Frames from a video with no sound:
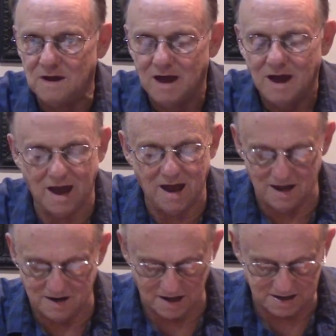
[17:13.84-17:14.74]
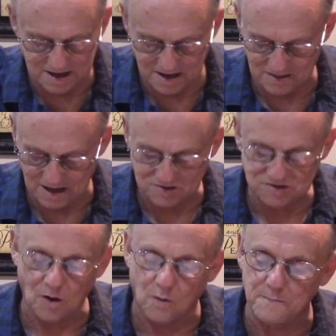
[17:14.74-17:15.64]
And again, that's
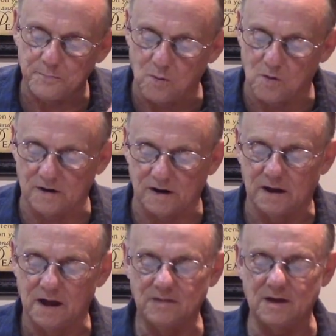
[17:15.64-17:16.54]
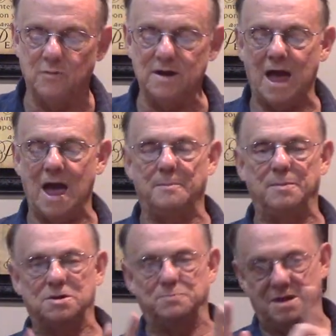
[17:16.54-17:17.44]
so important that we
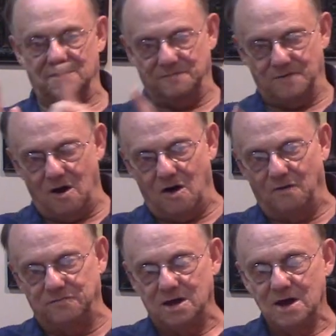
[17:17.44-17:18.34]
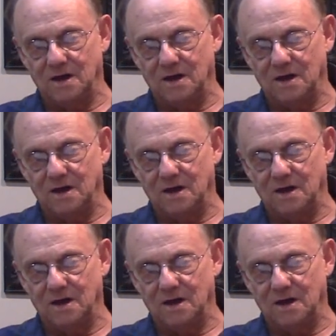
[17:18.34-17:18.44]
happen to be involved,